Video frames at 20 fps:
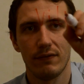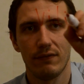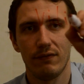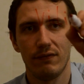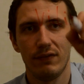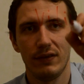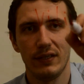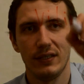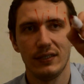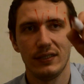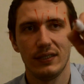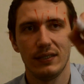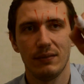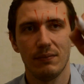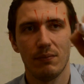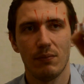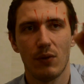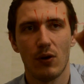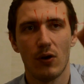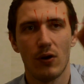
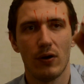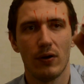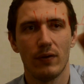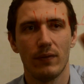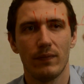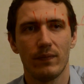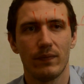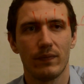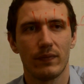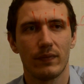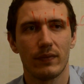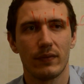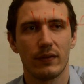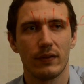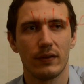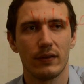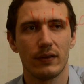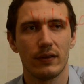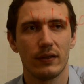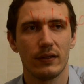vidimo
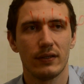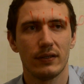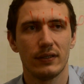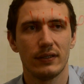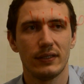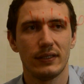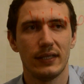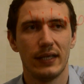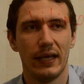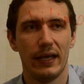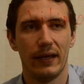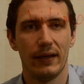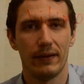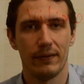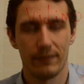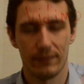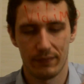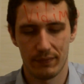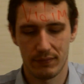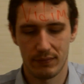se,
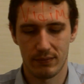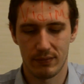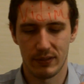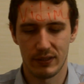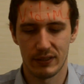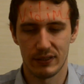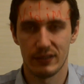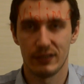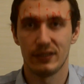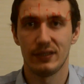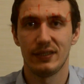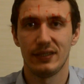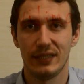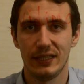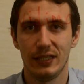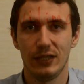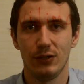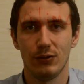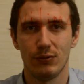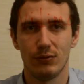
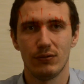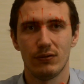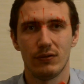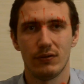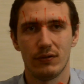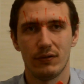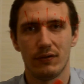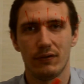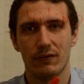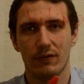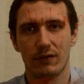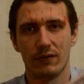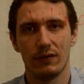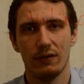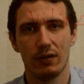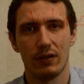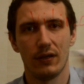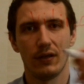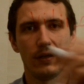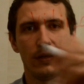see you.
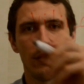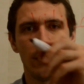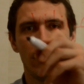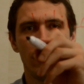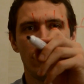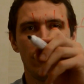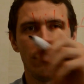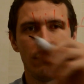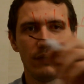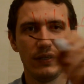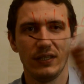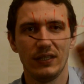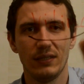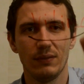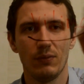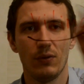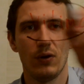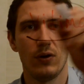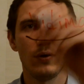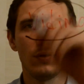
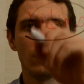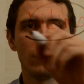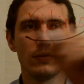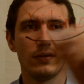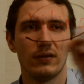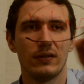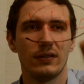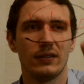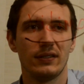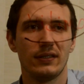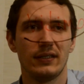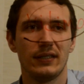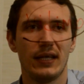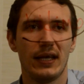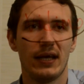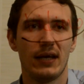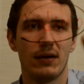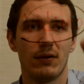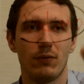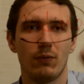Vidimo
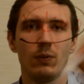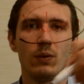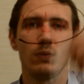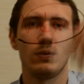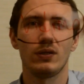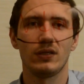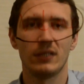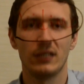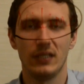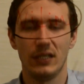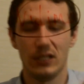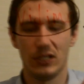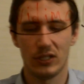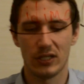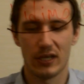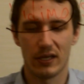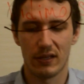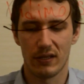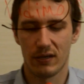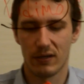se, we will see each
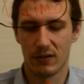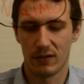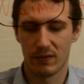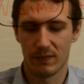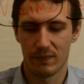other.